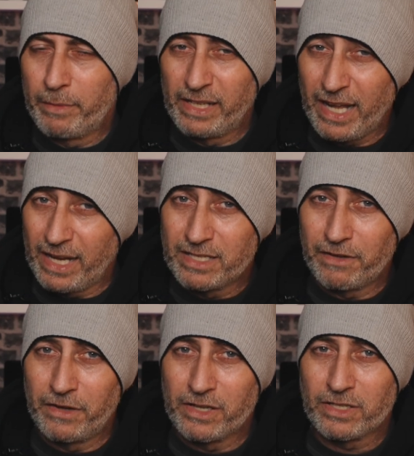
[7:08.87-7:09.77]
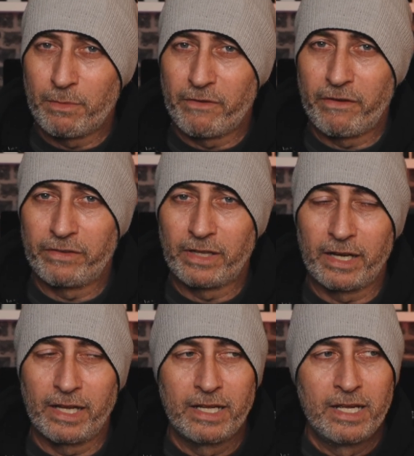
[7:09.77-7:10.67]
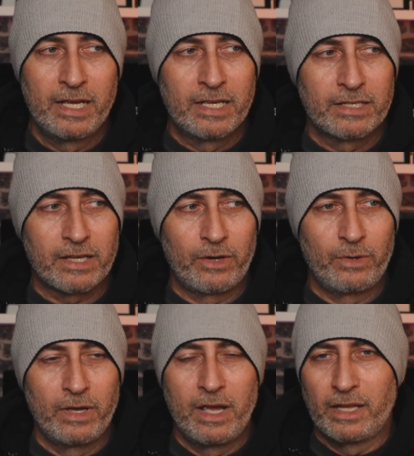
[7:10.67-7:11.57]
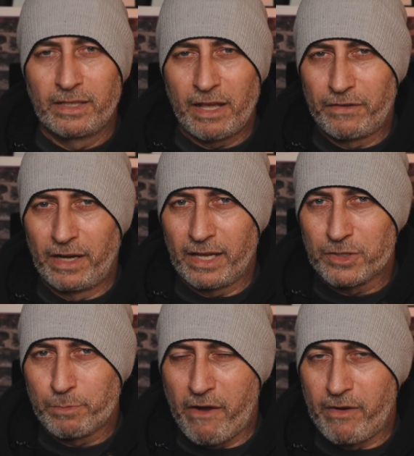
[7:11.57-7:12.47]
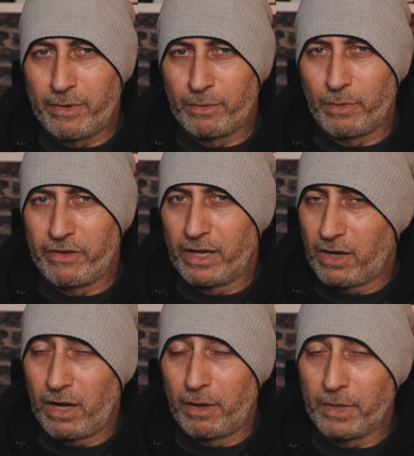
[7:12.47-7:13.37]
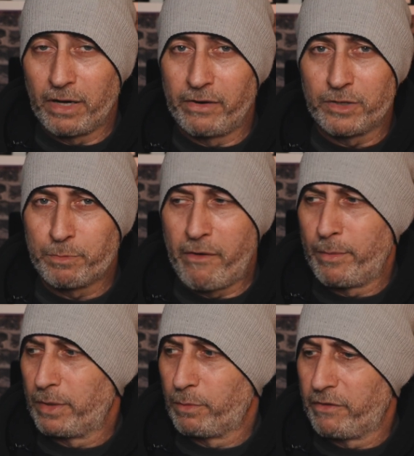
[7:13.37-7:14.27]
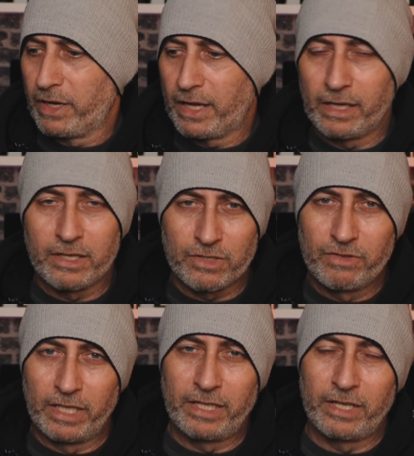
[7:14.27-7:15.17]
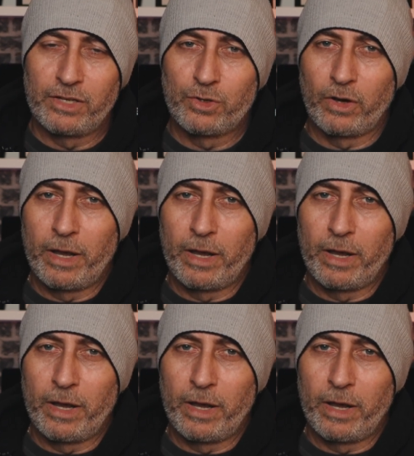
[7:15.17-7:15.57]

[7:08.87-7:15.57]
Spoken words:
I mean, that is the first time I've ever done it, so definitely experiment with it, and I'm going to experiment with it again because I really did enjoy